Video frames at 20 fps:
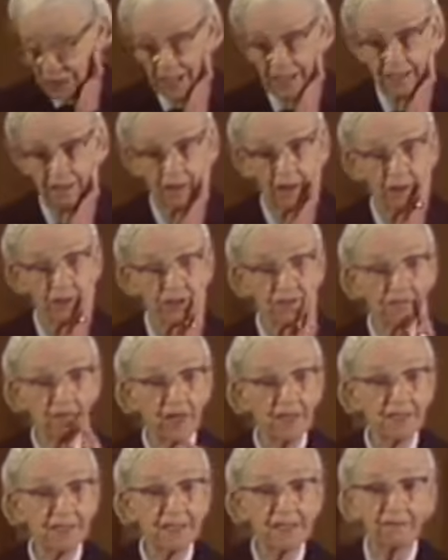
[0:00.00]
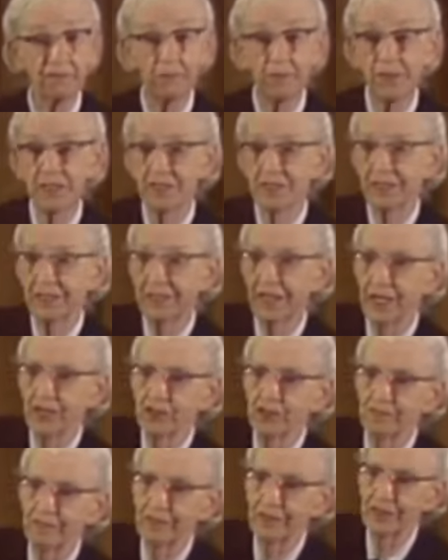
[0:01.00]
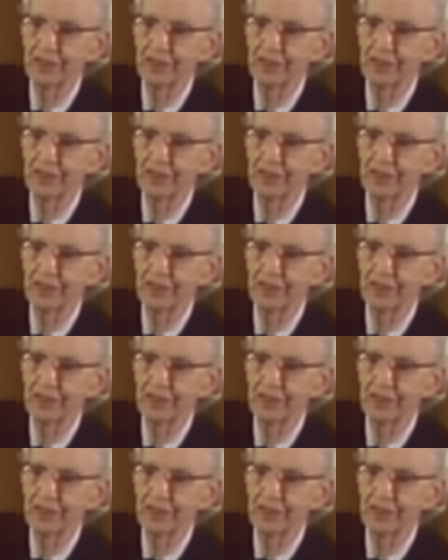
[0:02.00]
later, I was invited to give a presentation for